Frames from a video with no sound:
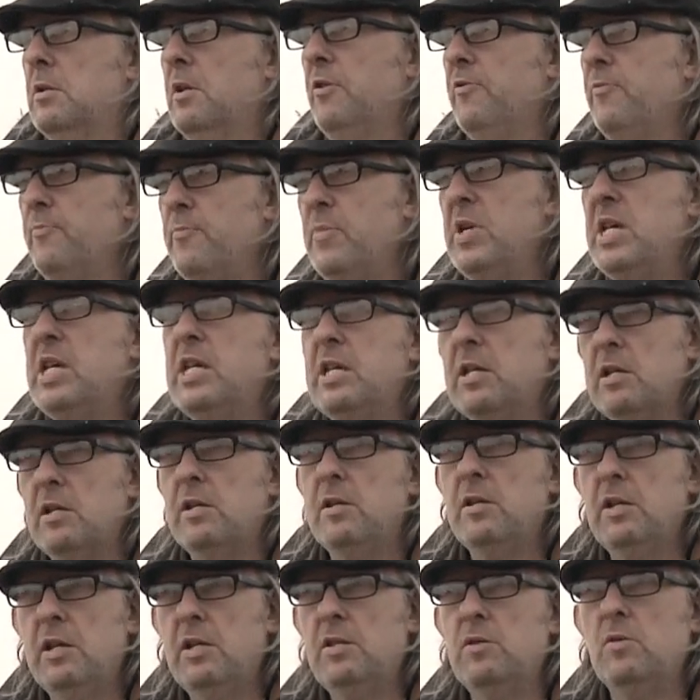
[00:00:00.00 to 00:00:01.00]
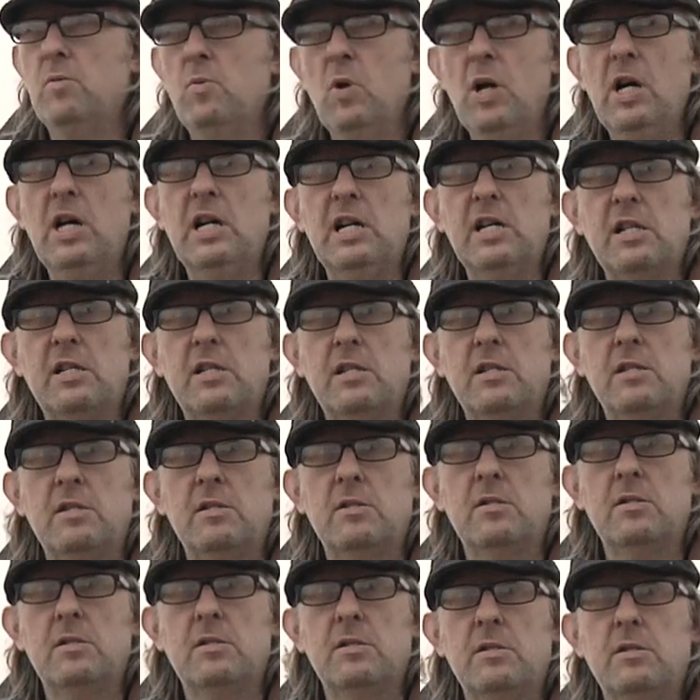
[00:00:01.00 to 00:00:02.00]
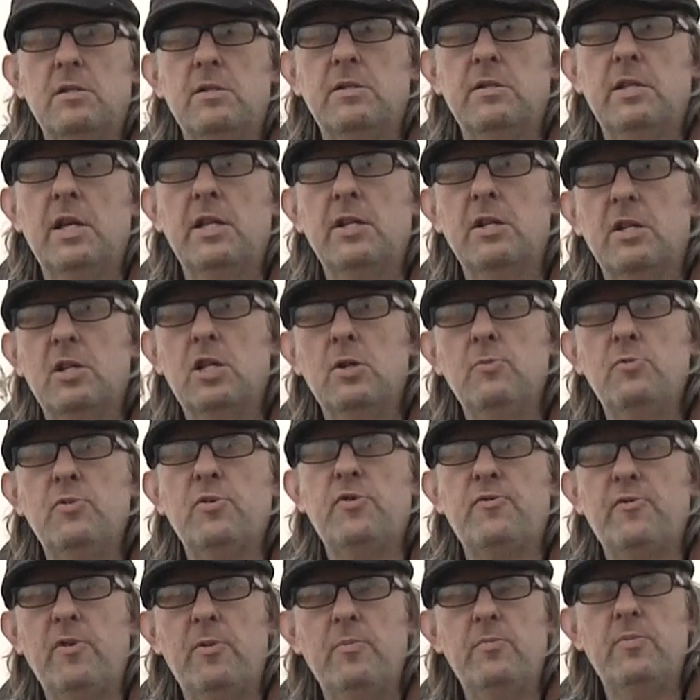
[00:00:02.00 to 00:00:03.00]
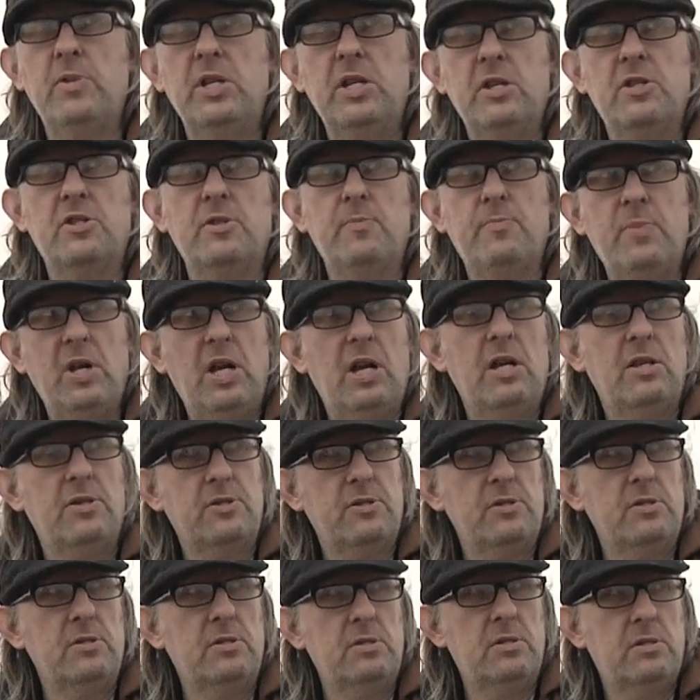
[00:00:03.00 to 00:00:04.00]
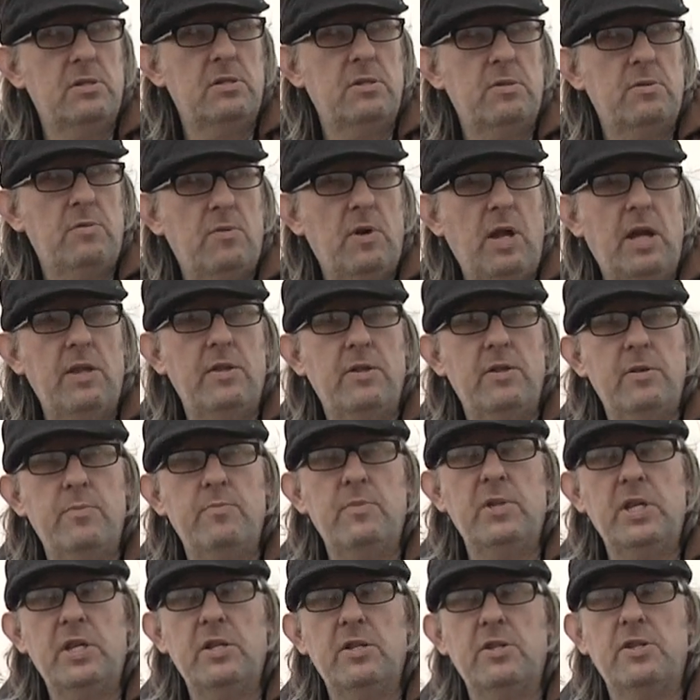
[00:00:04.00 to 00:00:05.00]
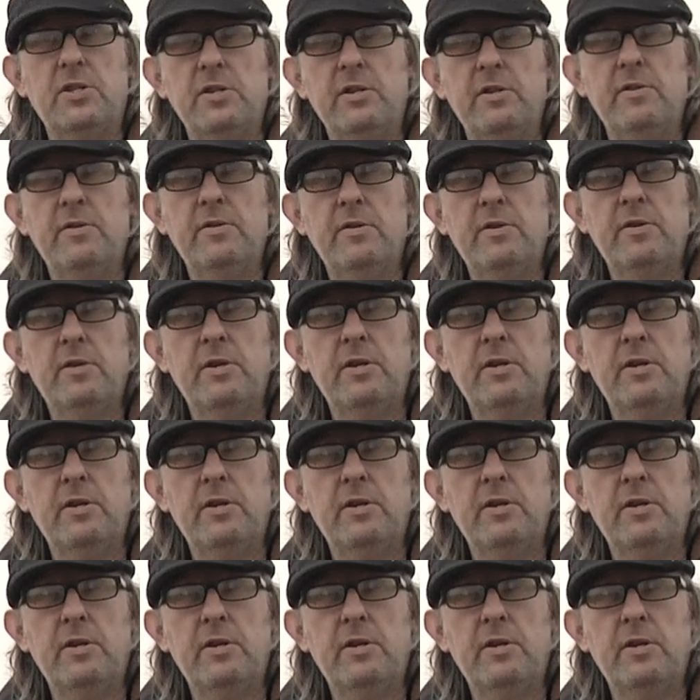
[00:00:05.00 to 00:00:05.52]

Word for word: of me in the work, then it comes from me as a person rather than me as a,